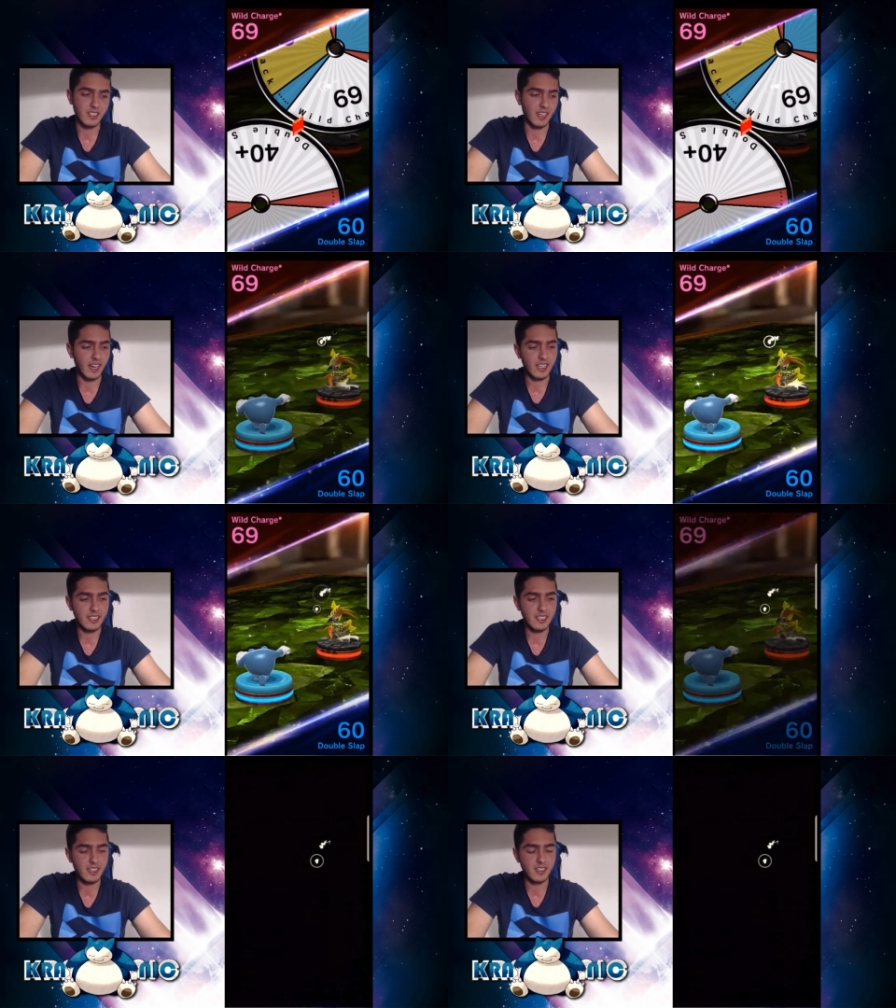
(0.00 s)
I
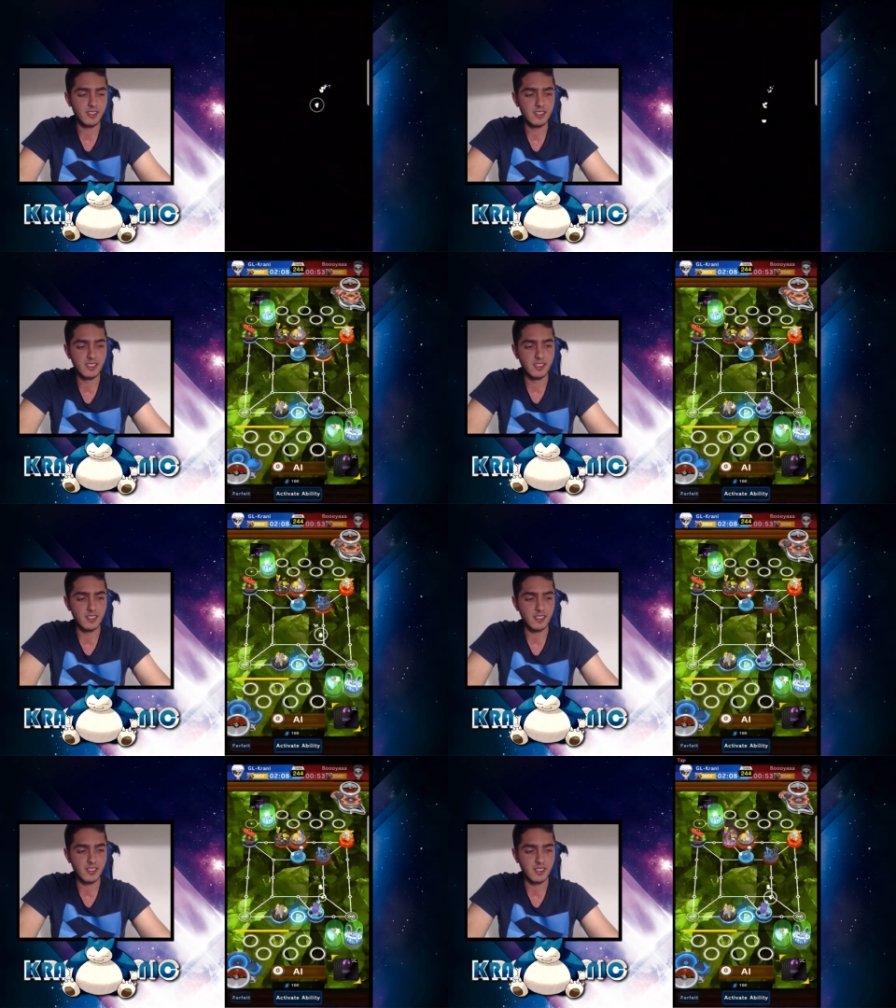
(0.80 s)
didn't get the knock,
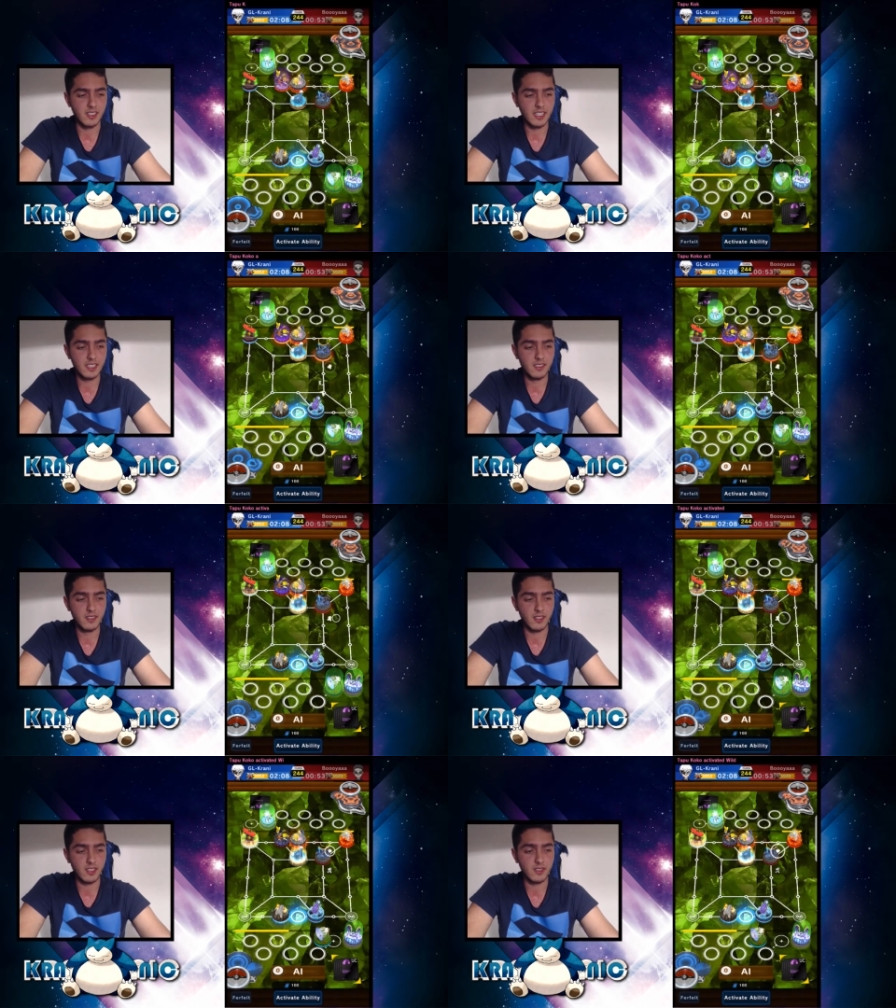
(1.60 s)
get the
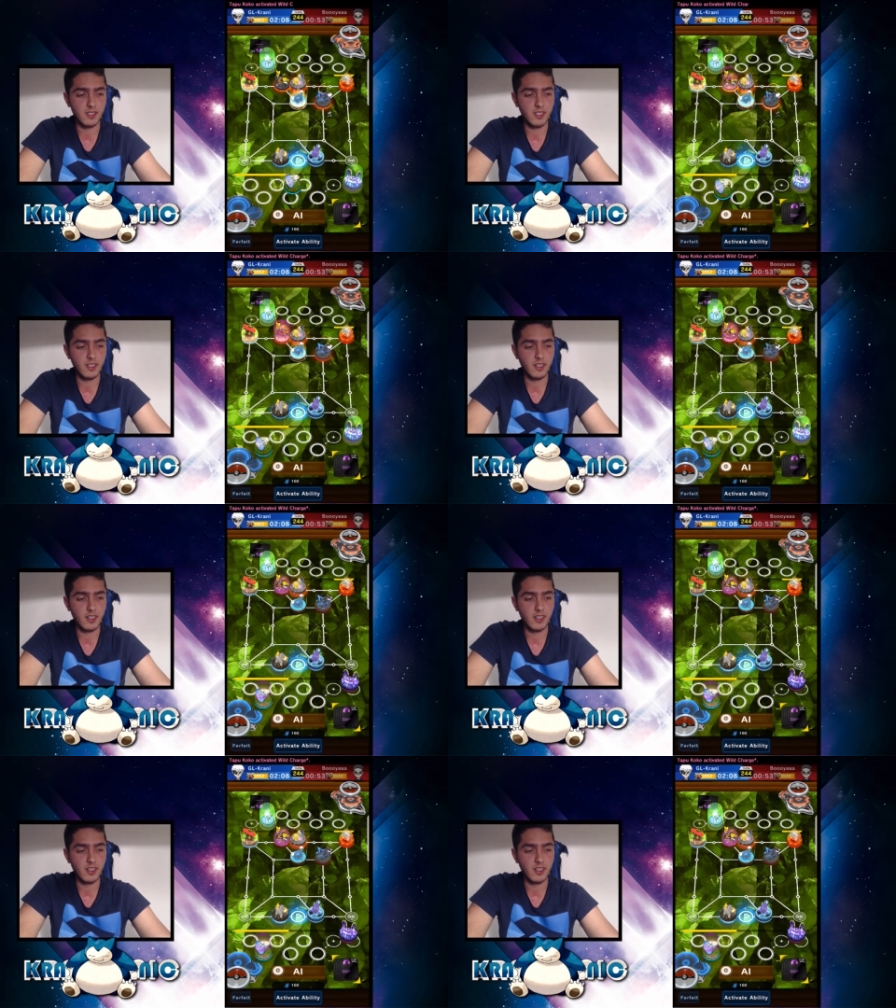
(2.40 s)
knockout here,